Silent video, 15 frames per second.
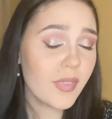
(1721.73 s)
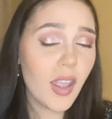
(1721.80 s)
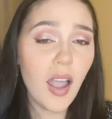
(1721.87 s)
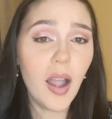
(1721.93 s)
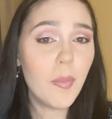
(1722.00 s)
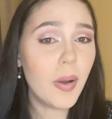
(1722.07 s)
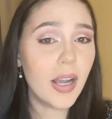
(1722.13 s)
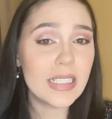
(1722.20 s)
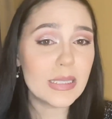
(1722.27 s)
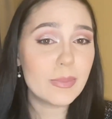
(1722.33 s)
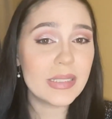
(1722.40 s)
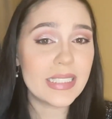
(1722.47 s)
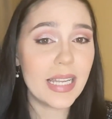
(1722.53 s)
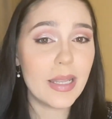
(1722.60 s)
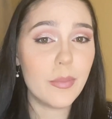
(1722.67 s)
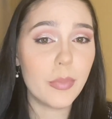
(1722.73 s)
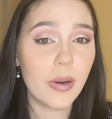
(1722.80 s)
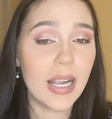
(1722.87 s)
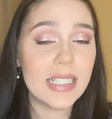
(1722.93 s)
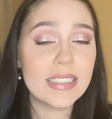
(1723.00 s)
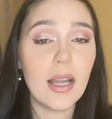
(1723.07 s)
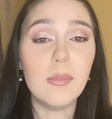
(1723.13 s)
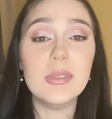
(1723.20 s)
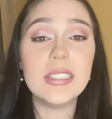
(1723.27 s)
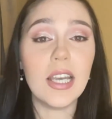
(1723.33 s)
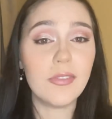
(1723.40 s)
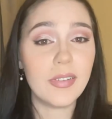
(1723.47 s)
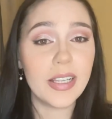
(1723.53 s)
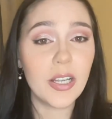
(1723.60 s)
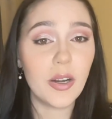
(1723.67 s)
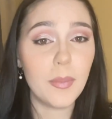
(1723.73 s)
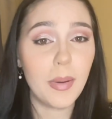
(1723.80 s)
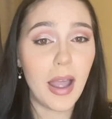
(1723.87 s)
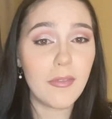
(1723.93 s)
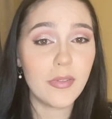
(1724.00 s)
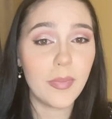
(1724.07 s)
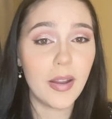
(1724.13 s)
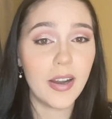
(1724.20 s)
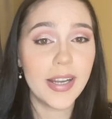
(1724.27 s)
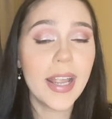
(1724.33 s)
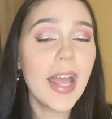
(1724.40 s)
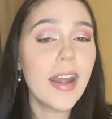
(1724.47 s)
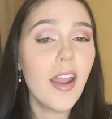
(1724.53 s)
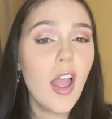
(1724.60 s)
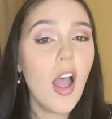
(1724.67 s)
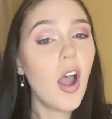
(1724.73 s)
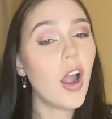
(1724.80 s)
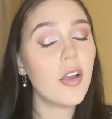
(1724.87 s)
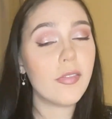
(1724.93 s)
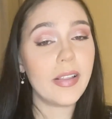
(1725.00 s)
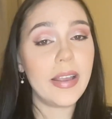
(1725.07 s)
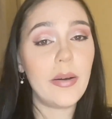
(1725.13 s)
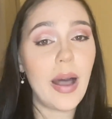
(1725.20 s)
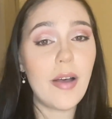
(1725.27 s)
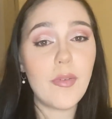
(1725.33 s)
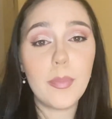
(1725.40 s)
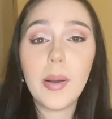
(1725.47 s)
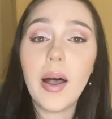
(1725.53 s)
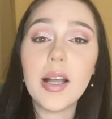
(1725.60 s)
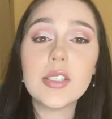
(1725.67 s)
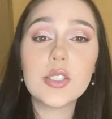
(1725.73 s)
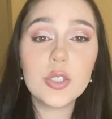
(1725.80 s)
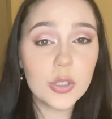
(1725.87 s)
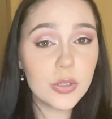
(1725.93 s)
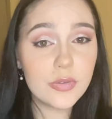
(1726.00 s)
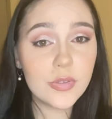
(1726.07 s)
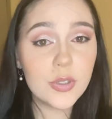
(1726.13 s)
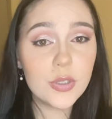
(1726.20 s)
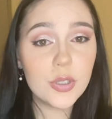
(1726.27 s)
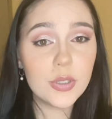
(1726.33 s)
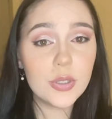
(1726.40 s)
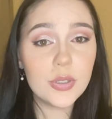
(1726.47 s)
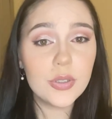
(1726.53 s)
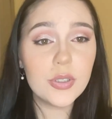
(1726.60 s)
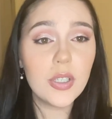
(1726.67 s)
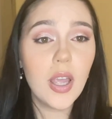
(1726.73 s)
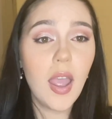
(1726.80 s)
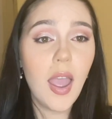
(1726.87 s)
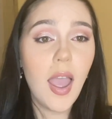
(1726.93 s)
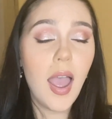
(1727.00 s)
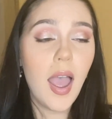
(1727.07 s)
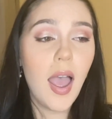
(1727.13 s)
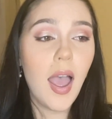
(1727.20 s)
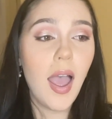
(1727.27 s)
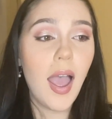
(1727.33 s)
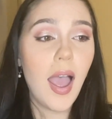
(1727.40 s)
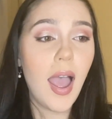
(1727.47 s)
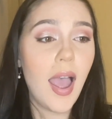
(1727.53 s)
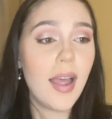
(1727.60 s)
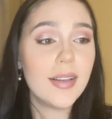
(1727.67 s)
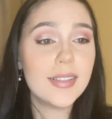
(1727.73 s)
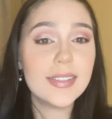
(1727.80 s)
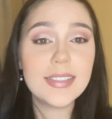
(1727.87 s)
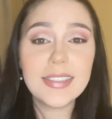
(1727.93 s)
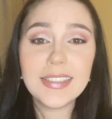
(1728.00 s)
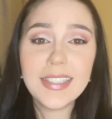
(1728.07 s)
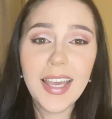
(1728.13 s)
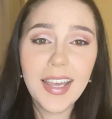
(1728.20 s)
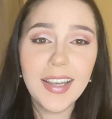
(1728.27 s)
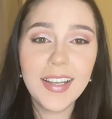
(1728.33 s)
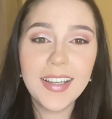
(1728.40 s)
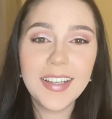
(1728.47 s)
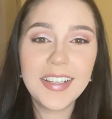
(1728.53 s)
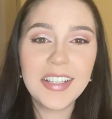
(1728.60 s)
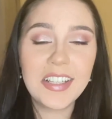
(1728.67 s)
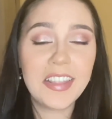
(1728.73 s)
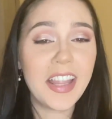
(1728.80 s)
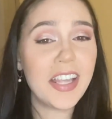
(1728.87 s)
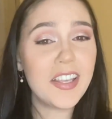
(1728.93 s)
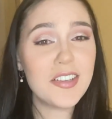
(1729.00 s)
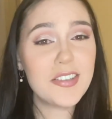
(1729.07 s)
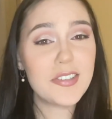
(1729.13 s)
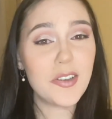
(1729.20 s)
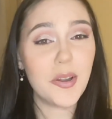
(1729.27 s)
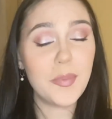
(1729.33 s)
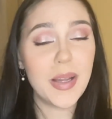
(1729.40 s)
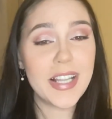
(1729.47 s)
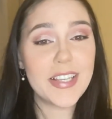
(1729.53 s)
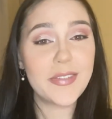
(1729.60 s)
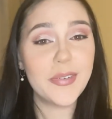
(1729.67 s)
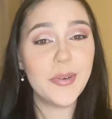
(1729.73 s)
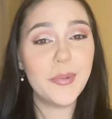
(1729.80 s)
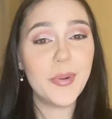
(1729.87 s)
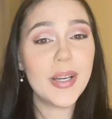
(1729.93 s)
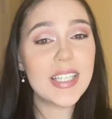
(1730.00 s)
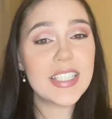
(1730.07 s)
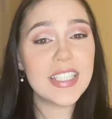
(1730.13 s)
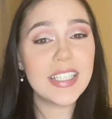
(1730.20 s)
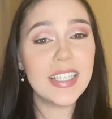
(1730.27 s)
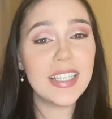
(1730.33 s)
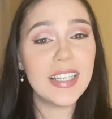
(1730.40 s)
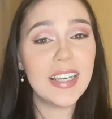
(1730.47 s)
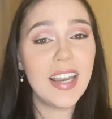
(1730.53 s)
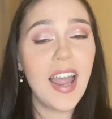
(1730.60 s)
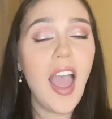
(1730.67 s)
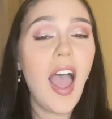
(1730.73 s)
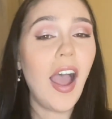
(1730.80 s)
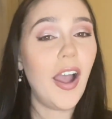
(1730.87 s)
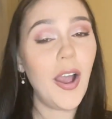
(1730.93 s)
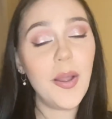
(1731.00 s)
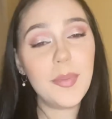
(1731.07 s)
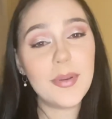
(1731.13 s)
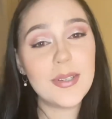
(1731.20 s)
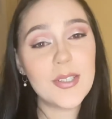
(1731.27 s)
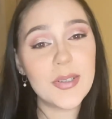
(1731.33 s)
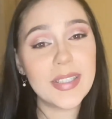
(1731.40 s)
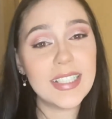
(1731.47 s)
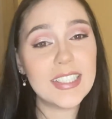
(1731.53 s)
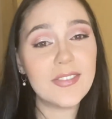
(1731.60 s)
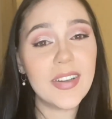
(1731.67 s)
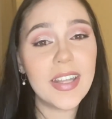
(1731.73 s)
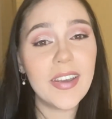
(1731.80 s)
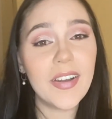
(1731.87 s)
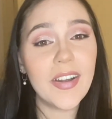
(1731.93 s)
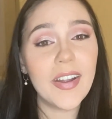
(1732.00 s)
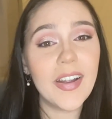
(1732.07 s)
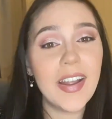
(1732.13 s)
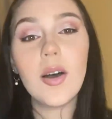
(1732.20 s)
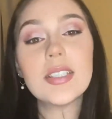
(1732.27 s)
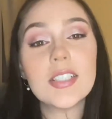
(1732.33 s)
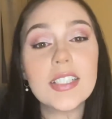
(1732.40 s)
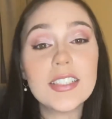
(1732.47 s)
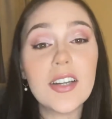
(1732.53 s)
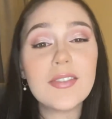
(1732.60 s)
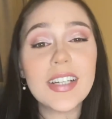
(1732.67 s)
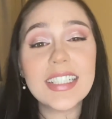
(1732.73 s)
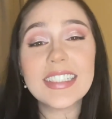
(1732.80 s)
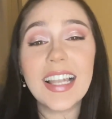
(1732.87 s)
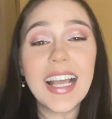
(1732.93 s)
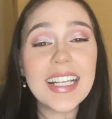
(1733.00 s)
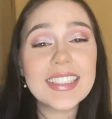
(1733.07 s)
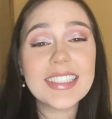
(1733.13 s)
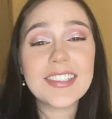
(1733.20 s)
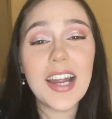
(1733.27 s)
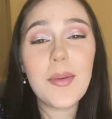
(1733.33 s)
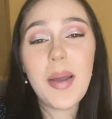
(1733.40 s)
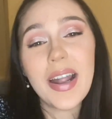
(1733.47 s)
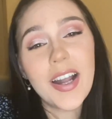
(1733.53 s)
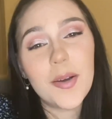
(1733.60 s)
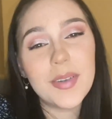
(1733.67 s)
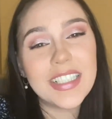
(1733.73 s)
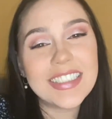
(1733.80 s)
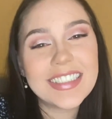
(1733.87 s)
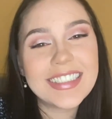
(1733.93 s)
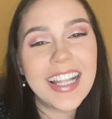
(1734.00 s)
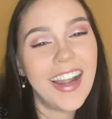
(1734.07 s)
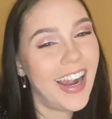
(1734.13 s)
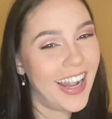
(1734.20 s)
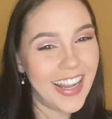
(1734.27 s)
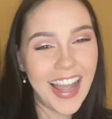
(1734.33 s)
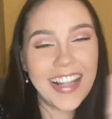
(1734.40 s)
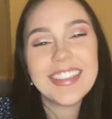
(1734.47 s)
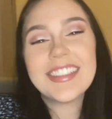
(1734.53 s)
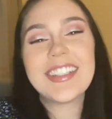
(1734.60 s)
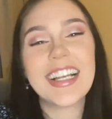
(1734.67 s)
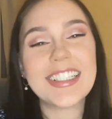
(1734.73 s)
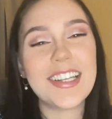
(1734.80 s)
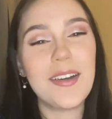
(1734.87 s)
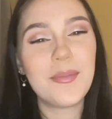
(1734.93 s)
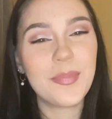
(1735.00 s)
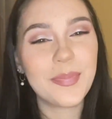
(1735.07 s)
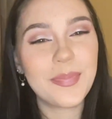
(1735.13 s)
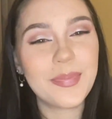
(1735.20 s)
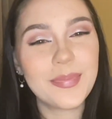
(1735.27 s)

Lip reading: I'm 100% impressed. I'm definitely going to buy from there again. Hopefully I'll have a part two for you. And yeah, thank you so much for watching. I hope you enjoyed this video. Also, don't forget to like, subscribe, and comment. Until next time.